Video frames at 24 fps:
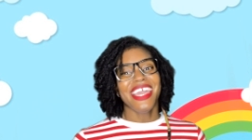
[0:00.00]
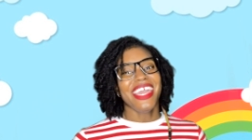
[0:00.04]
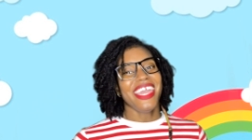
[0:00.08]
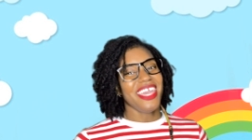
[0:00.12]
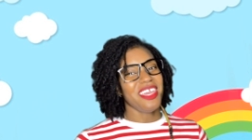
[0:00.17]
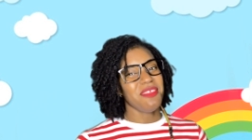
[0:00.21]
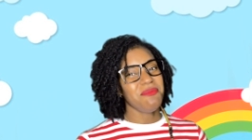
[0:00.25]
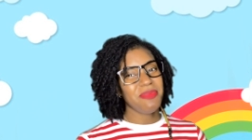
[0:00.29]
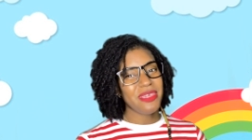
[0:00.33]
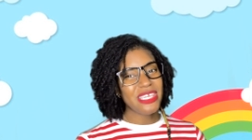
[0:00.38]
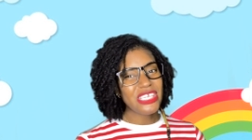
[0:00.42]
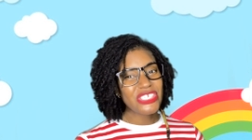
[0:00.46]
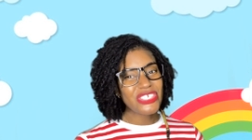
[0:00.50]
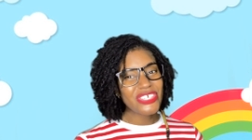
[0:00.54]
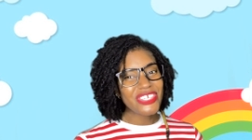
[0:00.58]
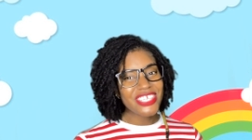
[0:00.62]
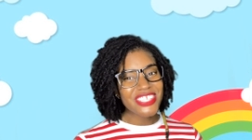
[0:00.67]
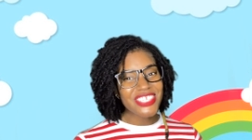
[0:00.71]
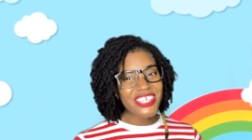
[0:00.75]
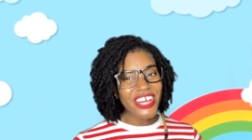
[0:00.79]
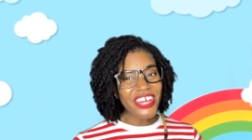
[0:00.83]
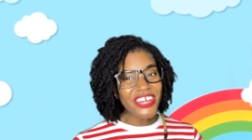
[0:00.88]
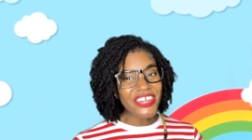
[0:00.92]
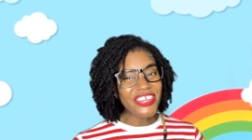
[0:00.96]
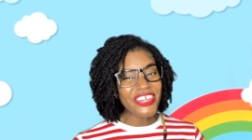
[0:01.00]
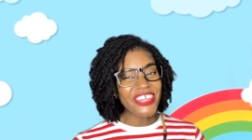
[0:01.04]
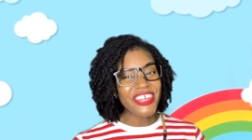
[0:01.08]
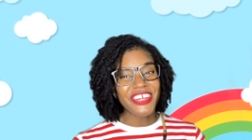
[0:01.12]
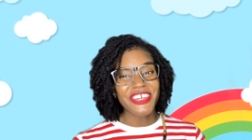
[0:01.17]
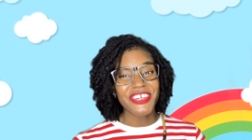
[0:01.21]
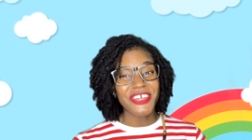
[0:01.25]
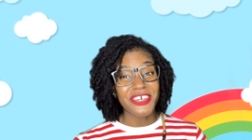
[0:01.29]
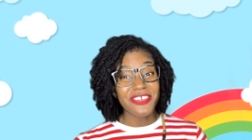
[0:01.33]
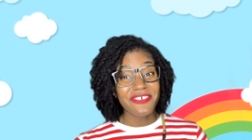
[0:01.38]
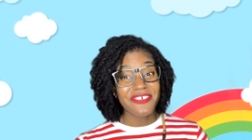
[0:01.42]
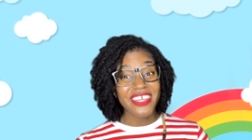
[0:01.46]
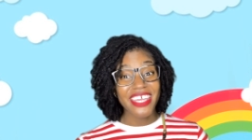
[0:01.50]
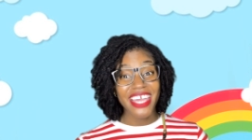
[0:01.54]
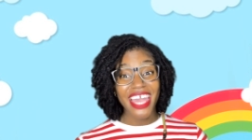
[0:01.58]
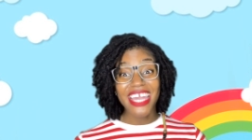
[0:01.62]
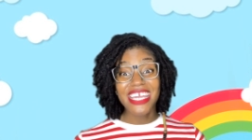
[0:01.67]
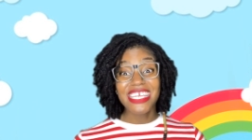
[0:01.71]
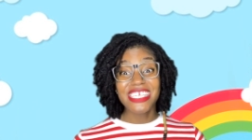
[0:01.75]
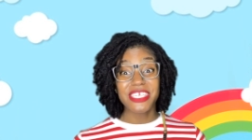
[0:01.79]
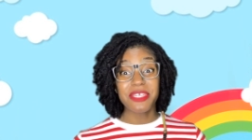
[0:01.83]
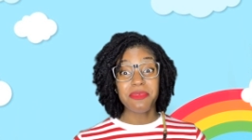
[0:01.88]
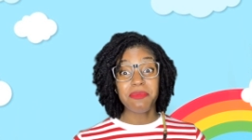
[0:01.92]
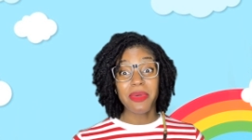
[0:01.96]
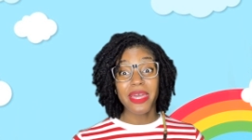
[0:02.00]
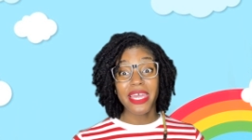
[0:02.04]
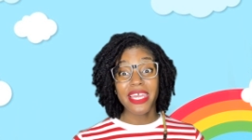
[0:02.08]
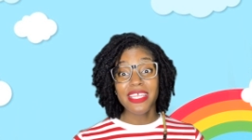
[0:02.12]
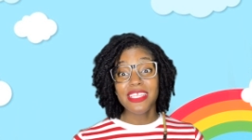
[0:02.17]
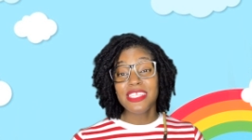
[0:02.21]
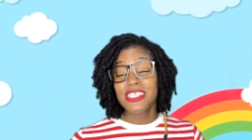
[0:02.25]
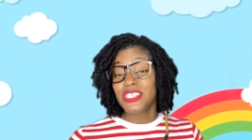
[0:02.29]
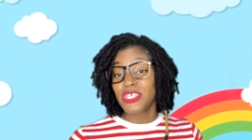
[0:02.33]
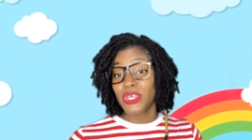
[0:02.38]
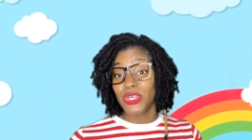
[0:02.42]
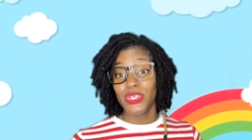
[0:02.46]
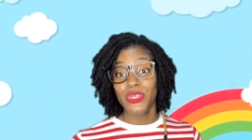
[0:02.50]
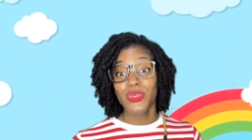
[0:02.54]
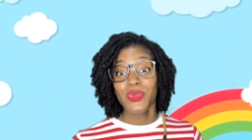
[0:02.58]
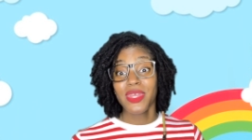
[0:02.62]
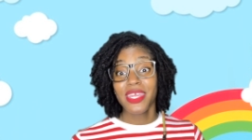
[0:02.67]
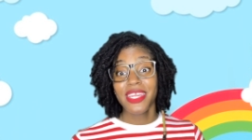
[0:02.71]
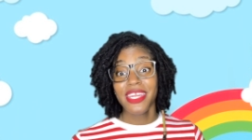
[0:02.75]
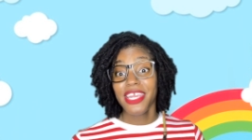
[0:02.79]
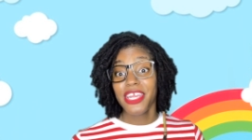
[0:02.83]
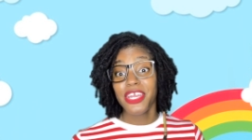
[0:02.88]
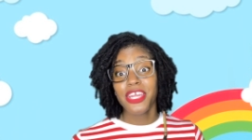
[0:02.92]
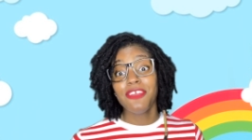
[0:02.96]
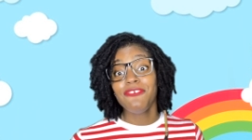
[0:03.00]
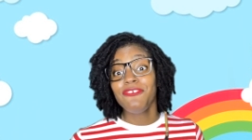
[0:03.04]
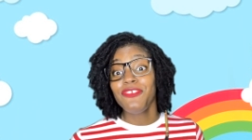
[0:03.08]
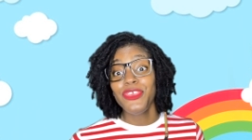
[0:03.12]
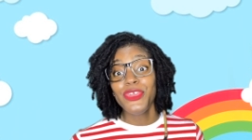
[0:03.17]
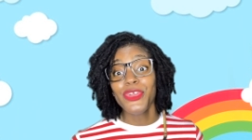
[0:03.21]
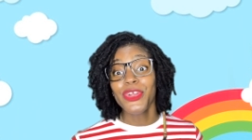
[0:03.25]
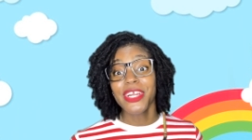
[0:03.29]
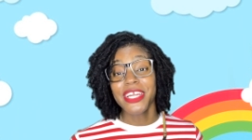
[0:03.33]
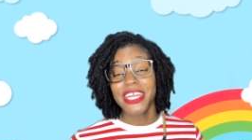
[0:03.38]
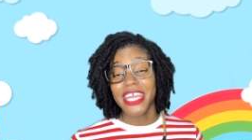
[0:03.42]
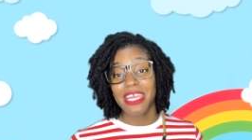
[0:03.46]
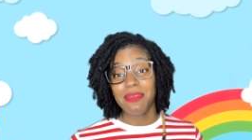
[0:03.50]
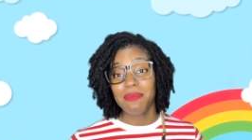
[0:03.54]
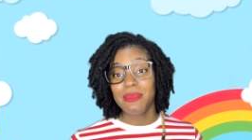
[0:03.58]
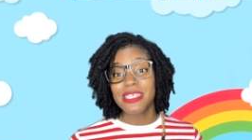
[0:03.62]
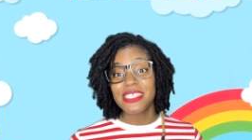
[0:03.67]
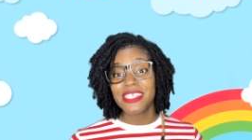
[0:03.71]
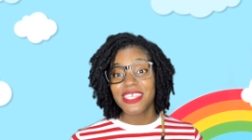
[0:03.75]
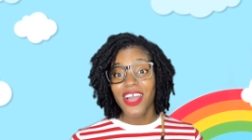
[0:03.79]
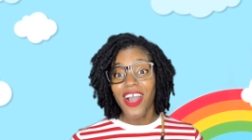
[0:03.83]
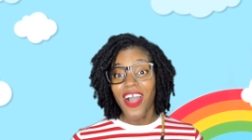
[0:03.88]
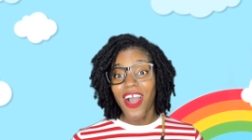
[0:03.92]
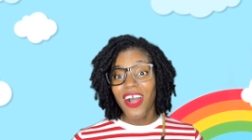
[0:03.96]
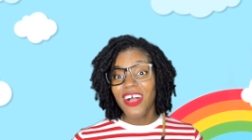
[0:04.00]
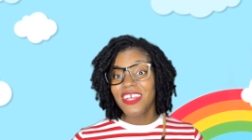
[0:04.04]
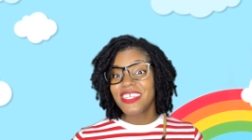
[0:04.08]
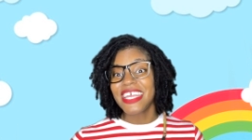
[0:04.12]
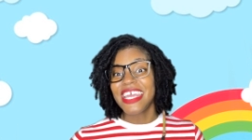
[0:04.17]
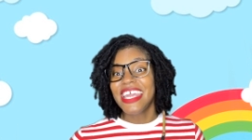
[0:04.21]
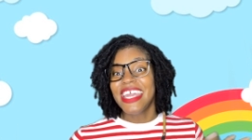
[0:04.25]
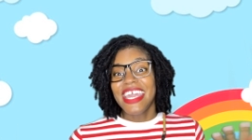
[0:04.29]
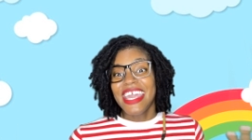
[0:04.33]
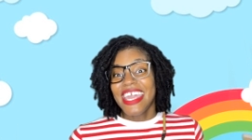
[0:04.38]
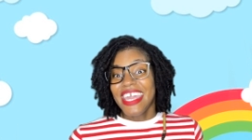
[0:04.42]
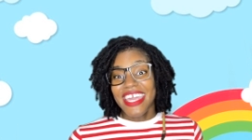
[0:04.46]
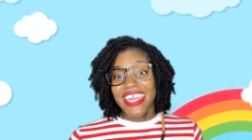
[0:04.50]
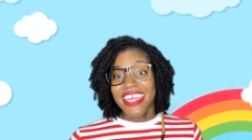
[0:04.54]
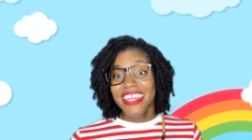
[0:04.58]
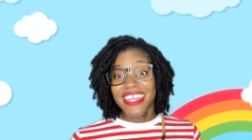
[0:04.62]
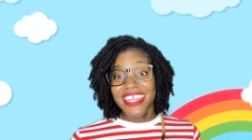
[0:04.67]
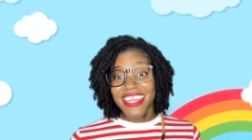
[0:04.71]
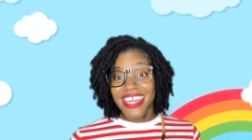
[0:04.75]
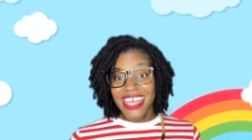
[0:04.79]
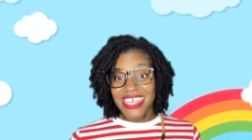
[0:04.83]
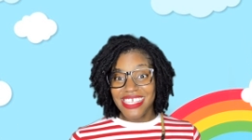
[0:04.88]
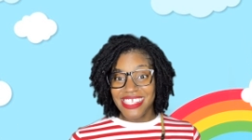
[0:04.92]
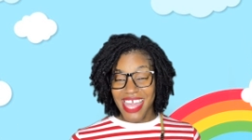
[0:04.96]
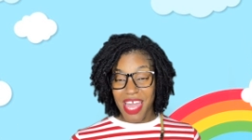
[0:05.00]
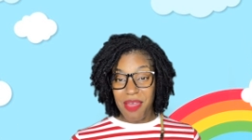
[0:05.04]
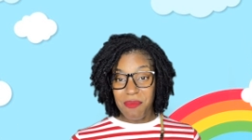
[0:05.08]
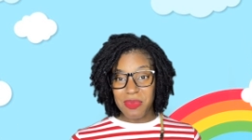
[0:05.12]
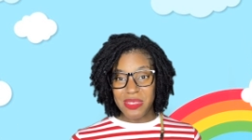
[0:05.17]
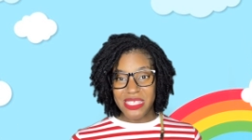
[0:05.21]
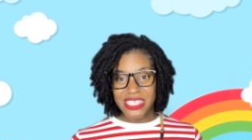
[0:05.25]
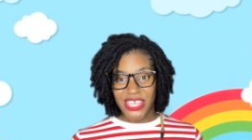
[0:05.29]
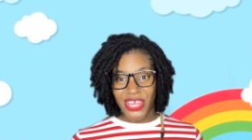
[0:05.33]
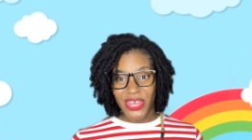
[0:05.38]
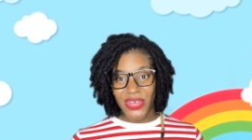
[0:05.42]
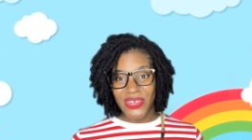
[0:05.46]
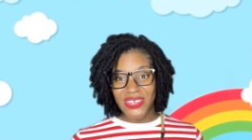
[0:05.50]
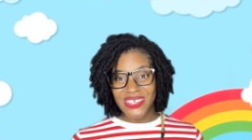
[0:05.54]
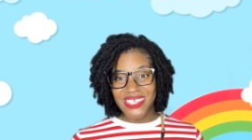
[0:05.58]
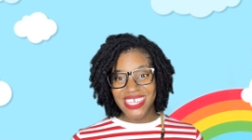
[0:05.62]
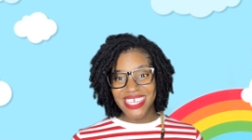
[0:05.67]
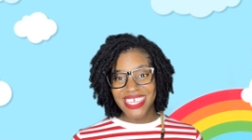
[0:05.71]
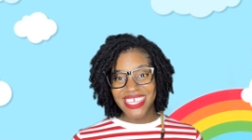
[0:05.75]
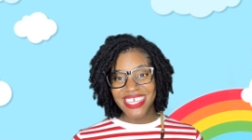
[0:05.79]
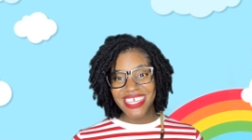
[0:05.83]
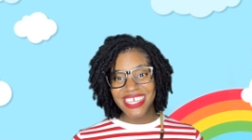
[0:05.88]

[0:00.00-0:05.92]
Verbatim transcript: And be sure to turn on your notification button so you can hear if your name is called in the next episode.